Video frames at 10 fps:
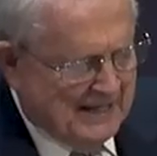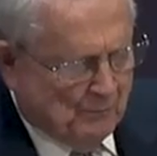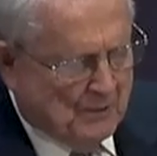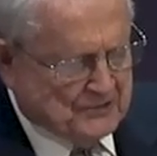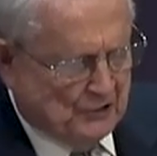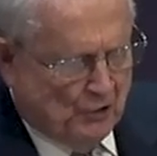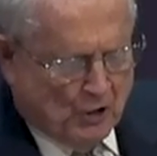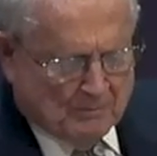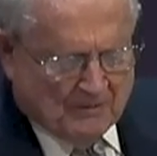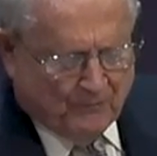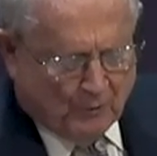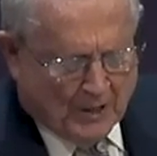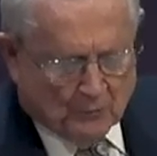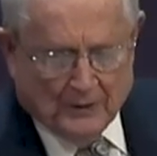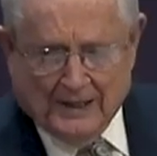It wasn't long before
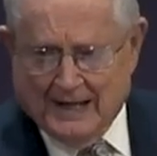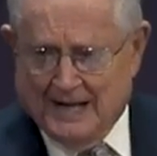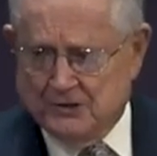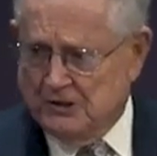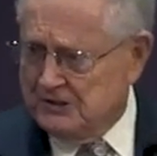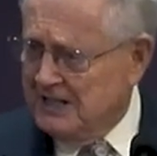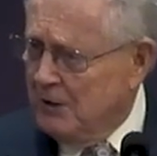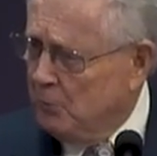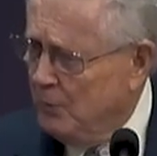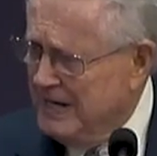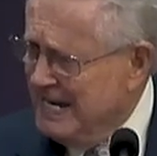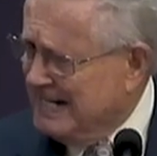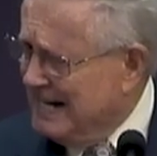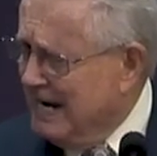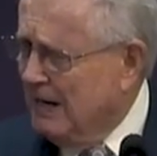I realized just how
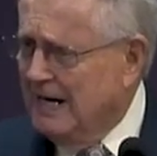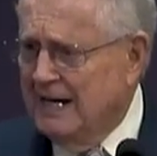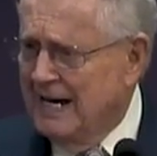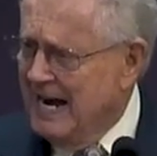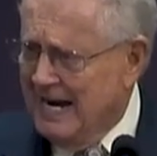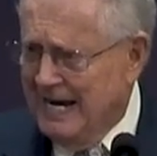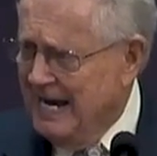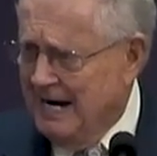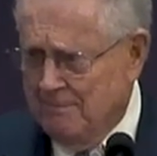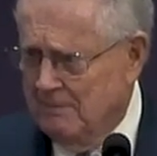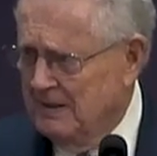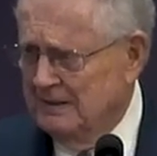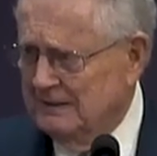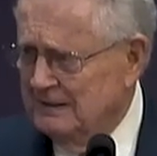weak I am.